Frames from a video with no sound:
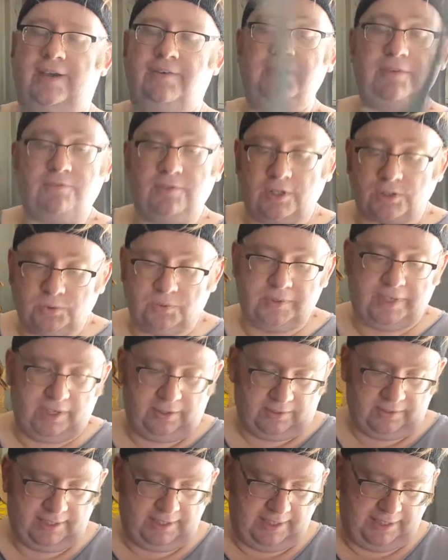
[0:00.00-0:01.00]
I mean, rust will get
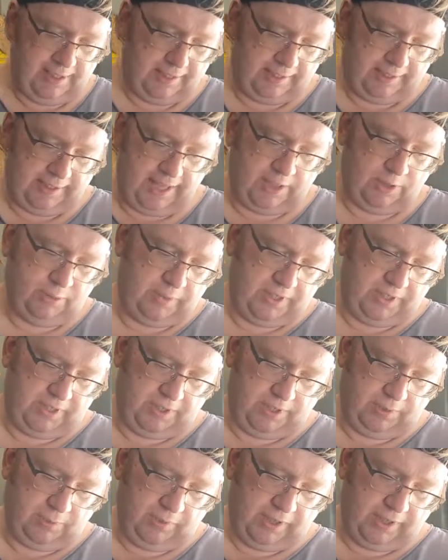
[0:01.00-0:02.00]
on leather, but
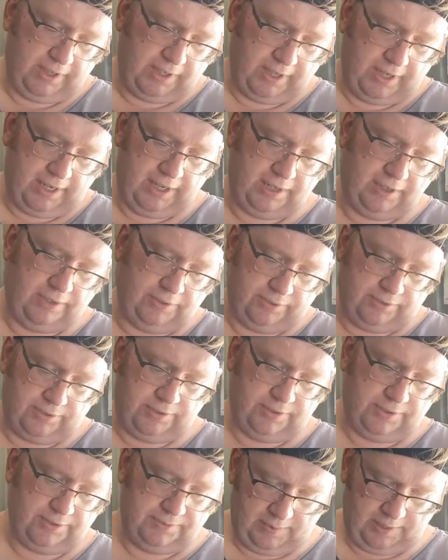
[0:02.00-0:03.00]
you want to kind of,
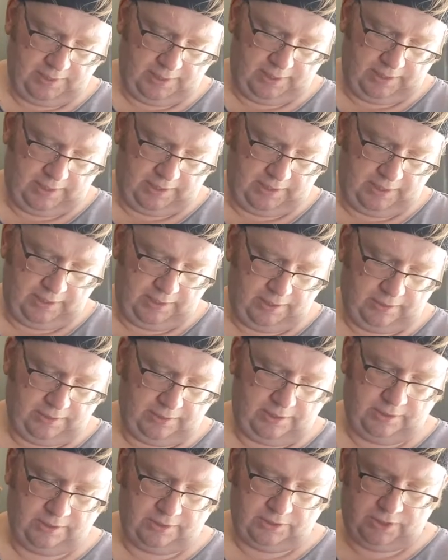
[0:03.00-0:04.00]
you know, you're not,
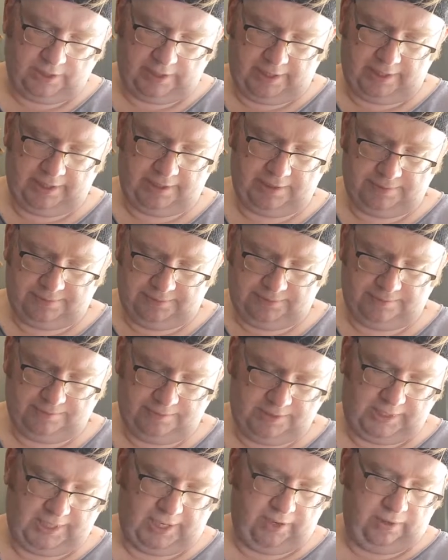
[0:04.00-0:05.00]
you're not trying to
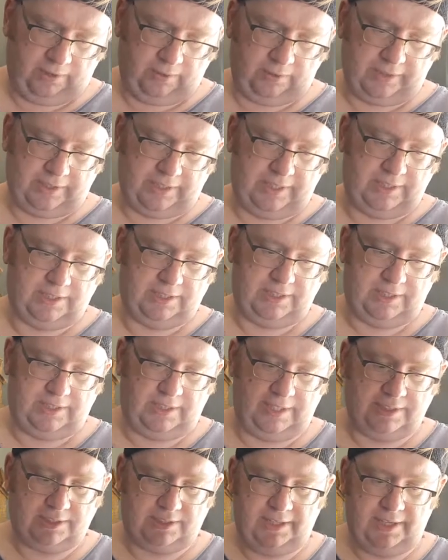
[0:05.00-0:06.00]
say, oh look, it's
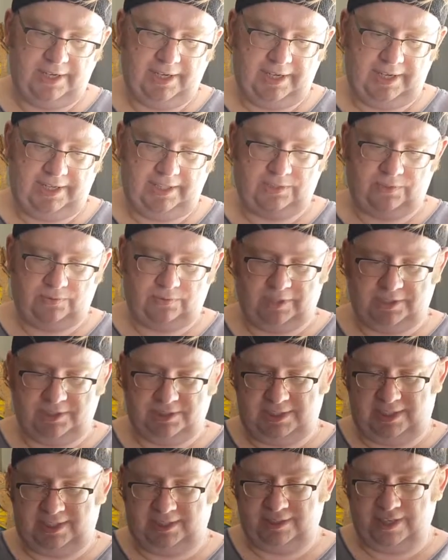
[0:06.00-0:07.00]
this is a
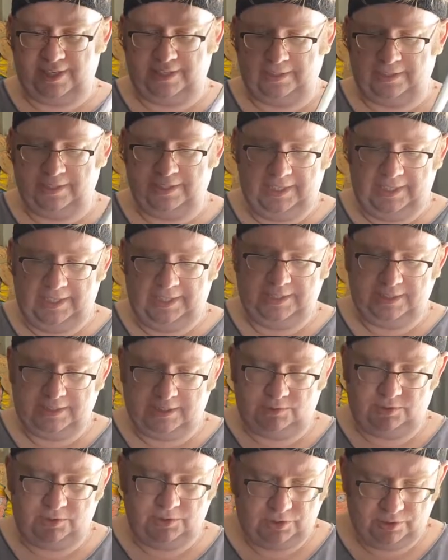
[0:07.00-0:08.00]
rusty leather.
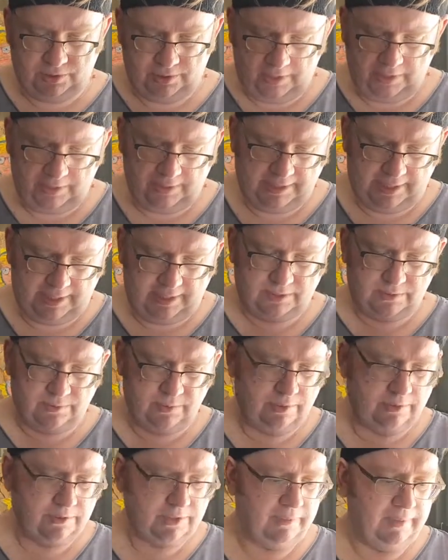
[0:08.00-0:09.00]
So I'm just trying to get
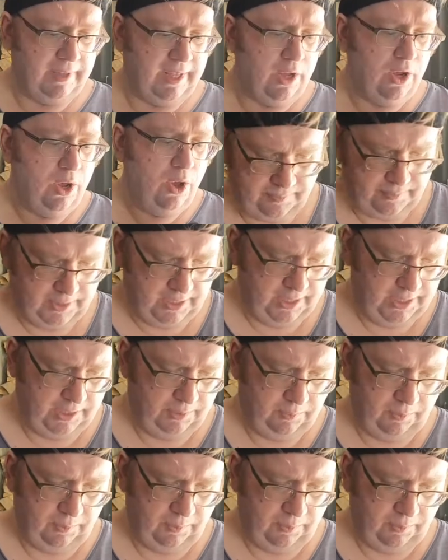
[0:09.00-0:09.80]
rid of some of that.